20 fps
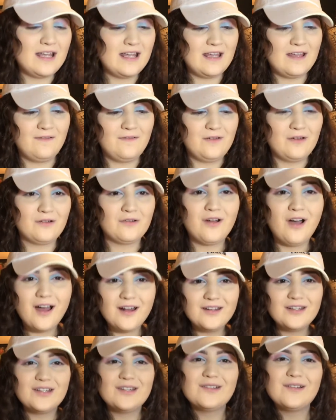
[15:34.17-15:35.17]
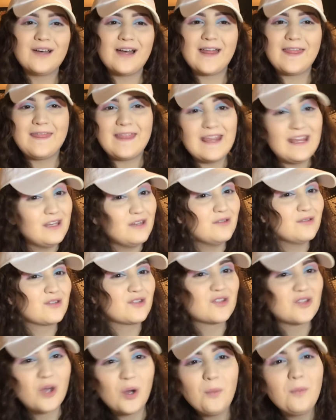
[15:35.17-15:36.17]
If you're not new, thank you
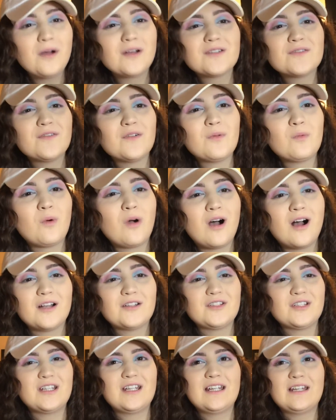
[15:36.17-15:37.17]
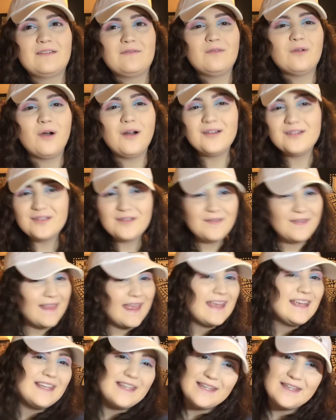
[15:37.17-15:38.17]
so much for watching. And if you are new,
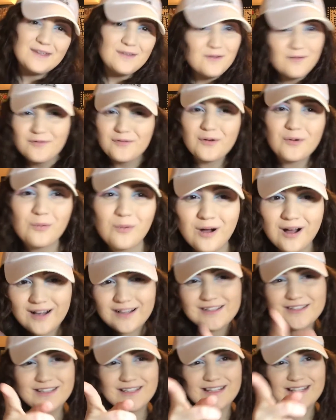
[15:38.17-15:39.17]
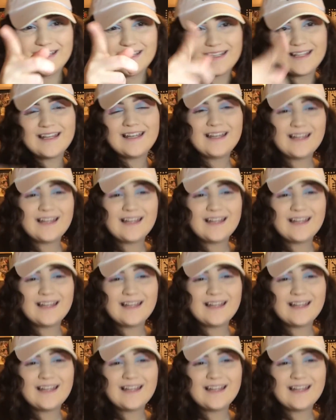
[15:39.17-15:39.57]
thank you for watching.